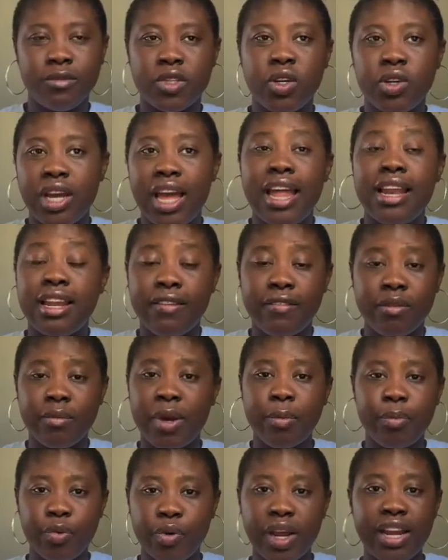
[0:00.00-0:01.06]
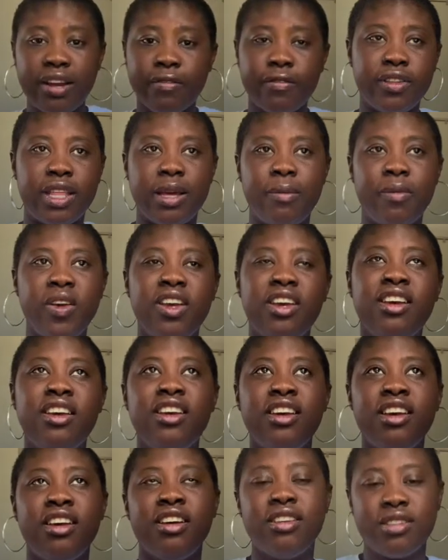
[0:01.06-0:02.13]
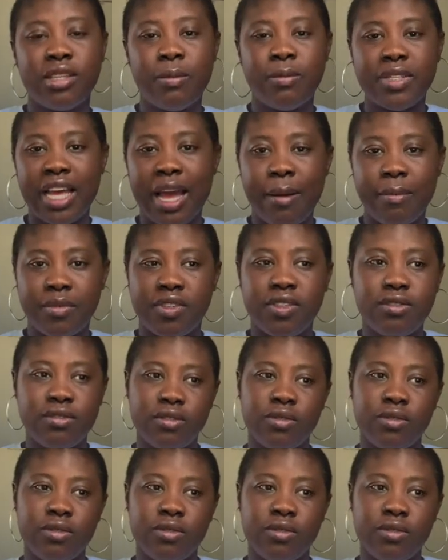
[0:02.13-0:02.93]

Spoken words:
and even by praying for them sometimes,